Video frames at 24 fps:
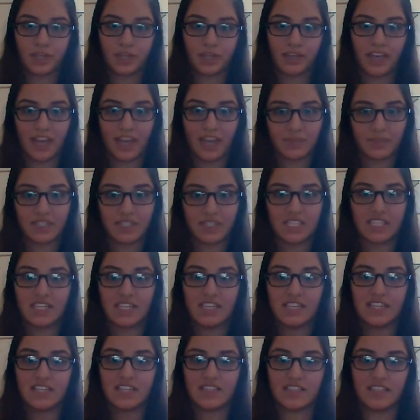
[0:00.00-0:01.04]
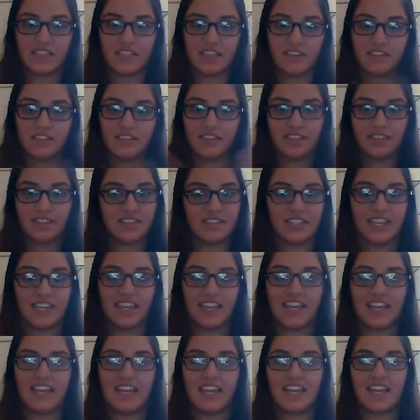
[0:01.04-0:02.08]
counties and in the
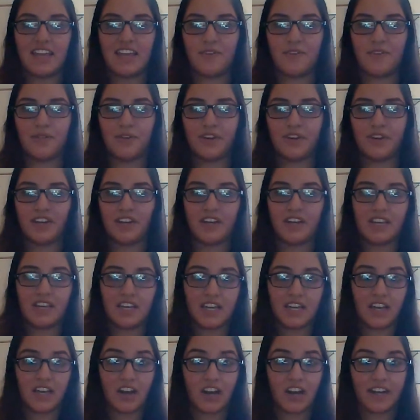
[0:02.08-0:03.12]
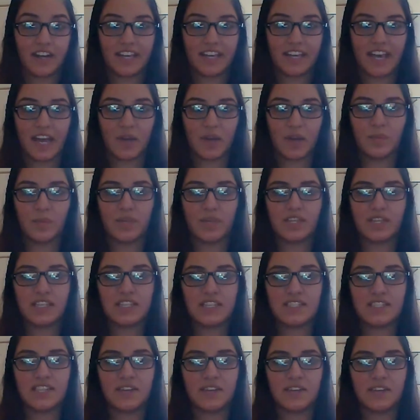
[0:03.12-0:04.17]
state or on campus.
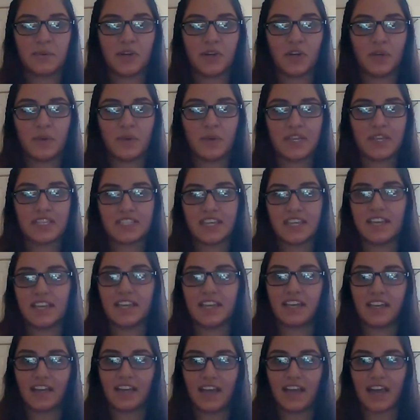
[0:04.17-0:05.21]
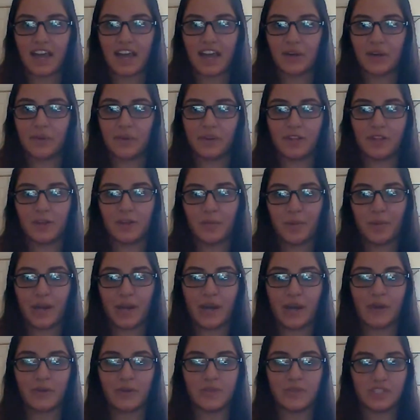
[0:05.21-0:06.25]
And we're always like out and
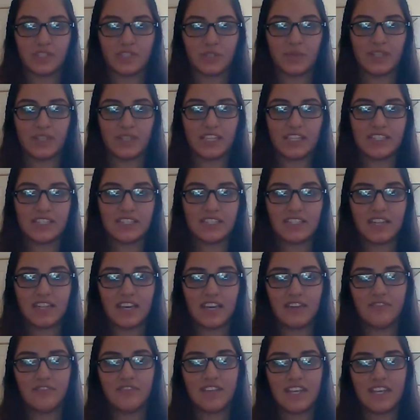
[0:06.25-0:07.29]
about doing stuff.